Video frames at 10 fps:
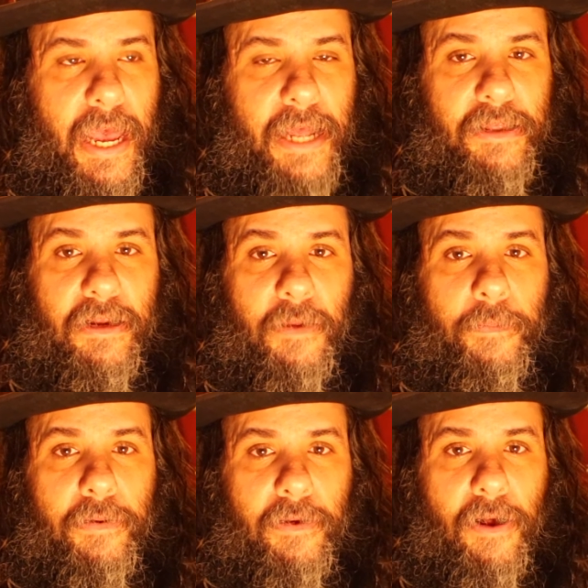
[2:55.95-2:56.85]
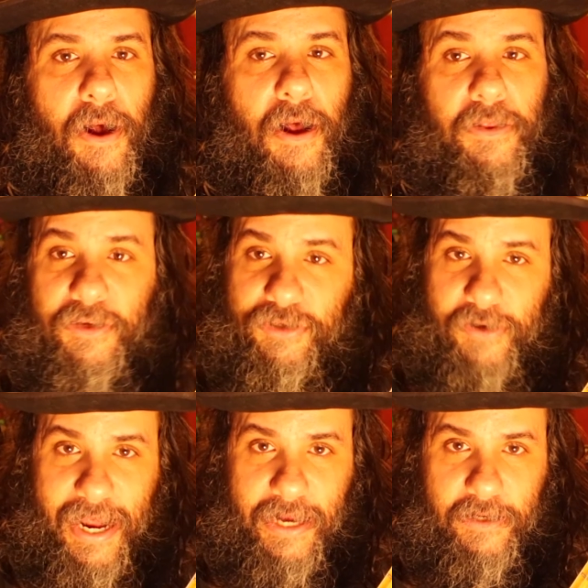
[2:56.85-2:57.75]
ended up on the
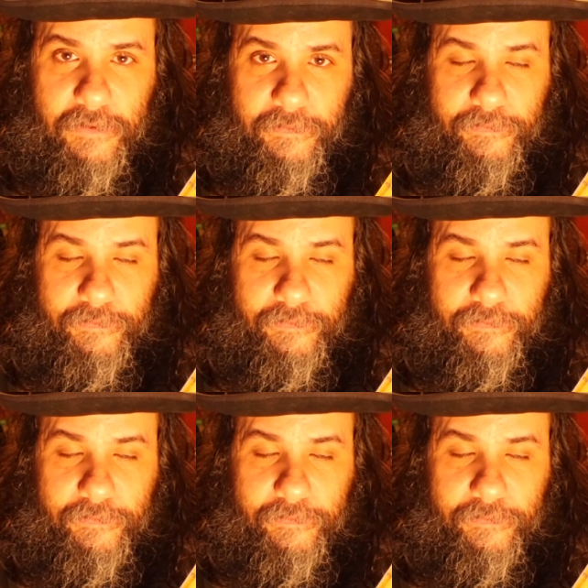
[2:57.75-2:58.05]
track.